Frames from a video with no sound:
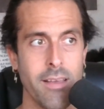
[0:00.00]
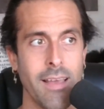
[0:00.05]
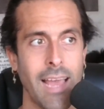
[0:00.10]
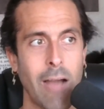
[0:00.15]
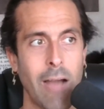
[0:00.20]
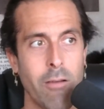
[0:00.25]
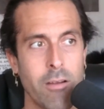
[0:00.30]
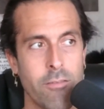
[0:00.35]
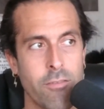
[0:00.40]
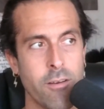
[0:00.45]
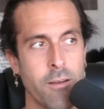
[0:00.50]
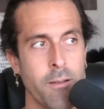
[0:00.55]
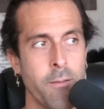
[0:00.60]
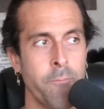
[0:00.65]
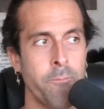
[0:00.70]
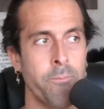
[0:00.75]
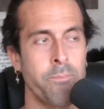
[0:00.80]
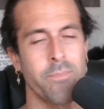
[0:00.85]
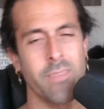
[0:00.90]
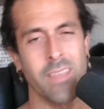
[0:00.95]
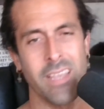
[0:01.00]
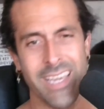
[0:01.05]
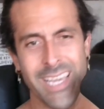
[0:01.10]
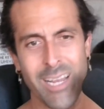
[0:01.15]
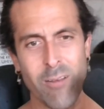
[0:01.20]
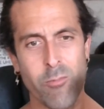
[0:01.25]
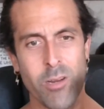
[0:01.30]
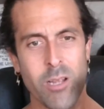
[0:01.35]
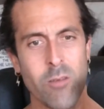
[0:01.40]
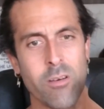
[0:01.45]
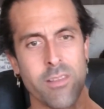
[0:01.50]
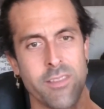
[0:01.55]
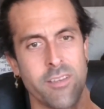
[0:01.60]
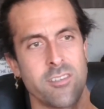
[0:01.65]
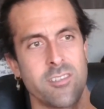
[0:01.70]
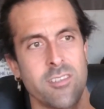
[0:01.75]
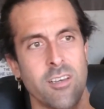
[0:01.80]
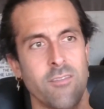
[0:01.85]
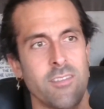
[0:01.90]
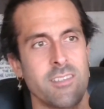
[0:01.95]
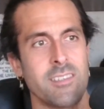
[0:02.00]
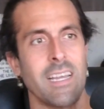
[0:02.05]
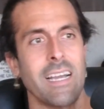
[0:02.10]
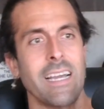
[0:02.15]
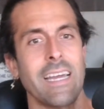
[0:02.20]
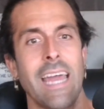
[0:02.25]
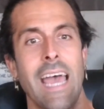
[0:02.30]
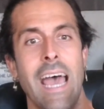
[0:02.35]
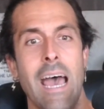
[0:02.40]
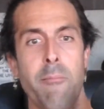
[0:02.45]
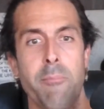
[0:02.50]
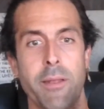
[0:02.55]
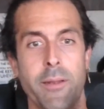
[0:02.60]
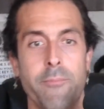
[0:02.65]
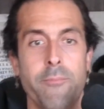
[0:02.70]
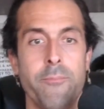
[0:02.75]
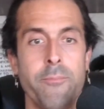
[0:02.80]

However, get real with yourself. It's not going to happen.